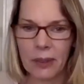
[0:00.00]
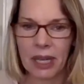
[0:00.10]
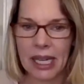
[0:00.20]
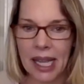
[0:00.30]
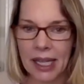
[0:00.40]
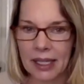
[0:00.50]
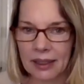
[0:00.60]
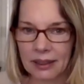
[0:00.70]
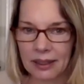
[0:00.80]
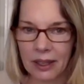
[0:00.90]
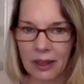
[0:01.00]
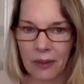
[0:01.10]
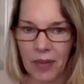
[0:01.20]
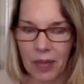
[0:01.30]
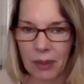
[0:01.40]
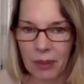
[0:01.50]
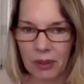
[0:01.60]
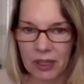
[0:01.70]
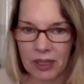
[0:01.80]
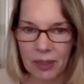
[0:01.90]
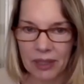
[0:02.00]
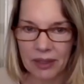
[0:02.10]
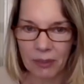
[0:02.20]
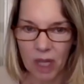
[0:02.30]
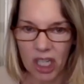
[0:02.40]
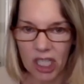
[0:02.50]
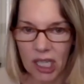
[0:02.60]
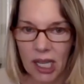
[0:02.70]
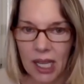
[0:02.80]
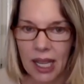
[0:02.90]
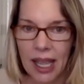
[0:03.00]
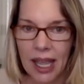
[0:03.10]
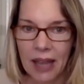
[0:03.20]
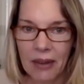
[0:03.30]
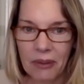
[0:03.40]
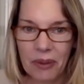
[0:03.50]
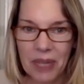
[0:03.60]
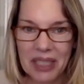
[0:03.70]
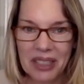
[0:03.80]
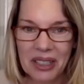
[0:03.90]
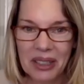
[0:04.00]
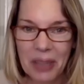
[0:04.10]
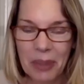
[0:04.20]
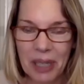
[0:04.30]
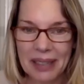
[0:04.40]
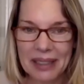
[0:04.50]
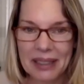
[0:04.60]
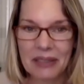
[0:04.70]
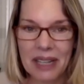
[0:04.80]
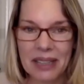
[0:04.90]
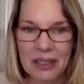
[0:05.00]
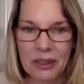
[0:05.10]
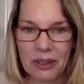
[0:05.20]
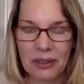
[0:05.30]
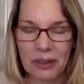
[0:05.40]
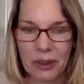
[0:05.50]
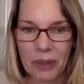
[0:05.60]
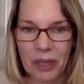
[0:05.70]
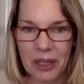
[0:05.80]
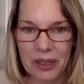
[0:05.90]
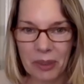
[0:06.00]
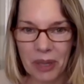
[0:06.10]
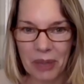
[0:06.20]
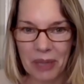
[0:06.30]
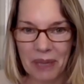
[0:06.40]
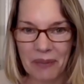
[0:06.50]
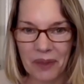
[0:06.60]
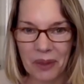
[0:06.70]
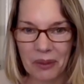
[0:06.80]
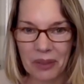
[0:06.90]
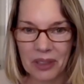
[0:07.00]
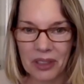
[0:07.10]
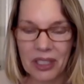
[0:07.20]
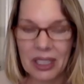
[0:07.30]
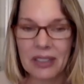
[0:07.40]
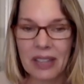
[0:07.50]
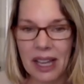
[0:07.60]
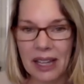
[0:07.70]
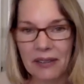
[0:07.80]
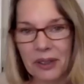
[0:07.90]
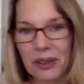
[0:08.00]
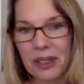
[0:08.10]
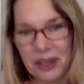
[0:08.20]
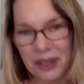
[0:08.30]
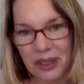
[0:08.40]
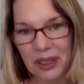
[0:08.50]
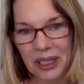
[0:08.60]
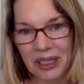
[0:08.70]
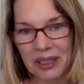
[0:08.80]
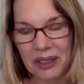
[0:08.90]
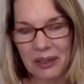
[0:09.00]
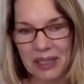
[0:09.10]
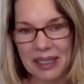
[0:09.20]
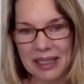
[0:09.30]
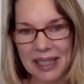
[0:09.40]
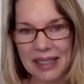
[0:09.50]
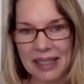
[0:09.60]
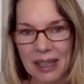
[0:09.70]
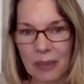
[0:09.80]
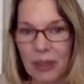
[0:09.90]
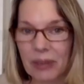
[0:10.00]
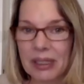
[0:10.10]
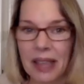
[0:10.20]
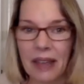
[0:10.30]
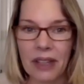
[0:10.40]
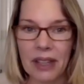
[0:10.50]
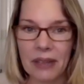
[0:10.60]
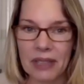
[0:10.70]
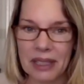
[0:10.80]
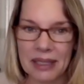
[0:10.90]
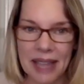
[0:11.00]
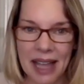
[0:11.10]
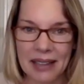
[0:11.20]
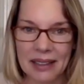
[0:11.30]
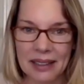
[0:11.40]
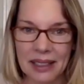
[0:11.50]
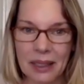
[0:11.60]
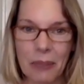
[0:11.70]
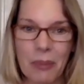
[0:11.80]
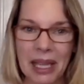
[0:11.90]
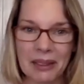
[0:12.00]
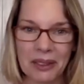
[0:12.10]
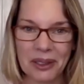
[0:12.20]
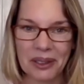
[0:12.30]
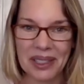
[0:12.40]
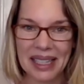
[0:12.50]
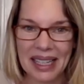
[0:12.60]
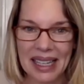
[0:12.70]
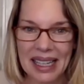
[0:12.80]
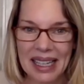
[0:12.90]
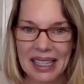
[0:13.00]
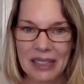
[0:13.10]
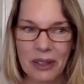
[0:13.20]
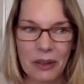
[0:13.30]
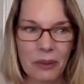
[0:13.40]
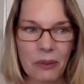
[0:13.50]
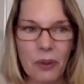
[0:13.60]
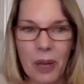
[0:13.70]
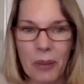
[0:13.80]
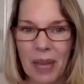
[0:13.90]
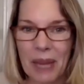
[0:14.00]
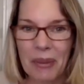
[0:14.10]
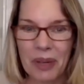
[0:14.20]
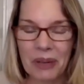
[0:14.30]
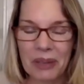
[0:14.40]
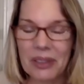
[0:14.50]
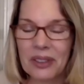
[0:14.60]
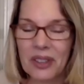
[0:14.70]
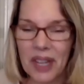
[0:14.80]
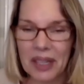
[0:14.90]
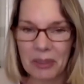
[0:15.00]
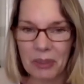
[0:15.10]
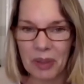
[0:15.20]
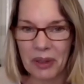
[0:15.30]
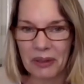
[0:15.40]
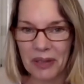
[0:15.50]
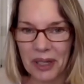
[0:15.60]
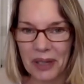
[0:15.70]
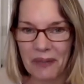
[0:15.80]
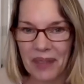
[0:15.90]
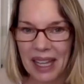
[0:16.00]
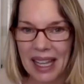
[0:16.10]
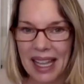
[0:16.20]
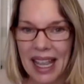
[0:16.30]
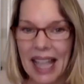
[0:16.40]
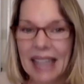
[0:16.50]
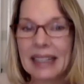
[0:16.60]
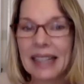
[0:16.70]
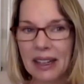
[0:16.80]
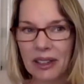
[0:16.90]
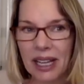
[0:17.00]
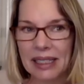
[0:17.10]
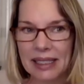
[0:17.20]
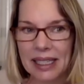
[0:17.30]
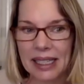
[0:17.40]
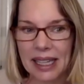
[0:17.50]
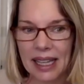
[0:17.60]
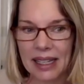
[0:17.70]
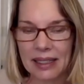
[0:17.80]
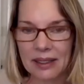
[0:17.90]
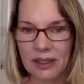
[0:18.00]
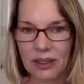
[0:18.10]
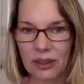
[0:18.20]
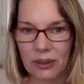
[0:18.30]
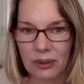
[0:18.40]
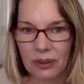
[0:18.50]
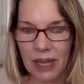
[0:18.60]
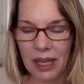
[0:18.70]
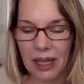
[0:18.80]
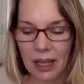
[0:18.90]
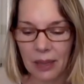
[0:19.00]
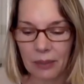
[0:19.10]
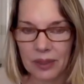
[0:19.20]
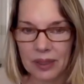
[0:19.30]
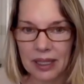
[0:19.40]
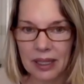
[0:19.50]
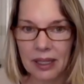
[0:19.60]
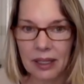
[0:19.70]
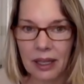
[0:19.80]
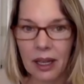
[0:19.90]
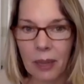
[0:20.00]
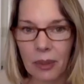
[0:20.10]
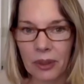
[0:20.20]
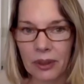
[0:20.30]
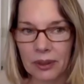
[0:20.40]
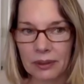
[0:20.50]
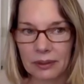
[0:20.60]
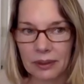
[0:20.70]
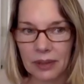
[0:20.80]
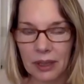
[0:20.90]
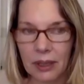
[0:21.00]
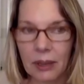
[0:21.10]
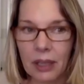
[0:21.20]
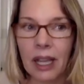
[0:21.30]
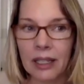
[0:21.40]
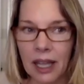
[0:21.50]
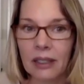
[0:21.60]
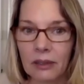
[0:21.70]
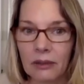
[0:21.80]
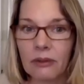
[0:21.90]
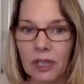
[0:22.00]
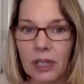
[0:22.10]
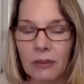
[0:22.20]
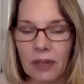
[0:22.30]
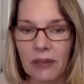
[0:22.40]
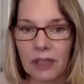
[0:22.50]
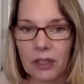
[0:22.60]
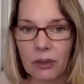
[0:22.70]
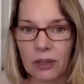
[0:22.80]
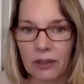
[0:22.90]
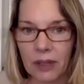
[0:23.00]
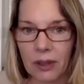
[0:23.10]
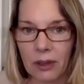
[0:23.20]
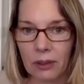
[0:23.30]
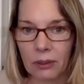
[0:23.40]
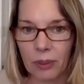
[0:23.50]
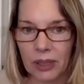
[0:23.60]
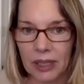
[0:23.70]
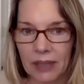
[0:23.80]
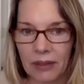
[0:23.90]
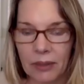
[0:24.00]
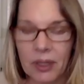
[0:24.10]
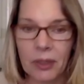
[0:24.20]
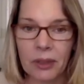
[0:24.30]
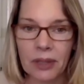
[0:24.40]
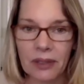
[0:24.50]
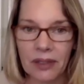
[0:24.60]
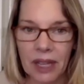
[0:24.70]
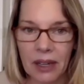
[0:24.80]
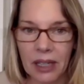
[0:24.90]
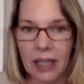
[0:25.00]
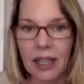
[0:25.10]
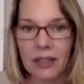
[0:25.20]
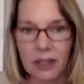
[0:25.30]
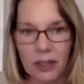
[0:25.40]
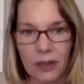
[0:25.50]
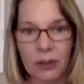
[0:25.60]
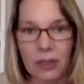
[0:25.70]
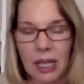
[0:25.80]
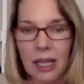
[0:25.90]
around my neck and, got my most expensive purse. And we showed up and got this grand tour of Lauren Bacall's apartment, which she died a few years earlier, so it was an estate sale. But everything was intact, like the mantles, the wallpaper. It was just beautiful. And later I did get in to see a couple. I got a really lovely tour of the whole building from someone who lived there, and I got to know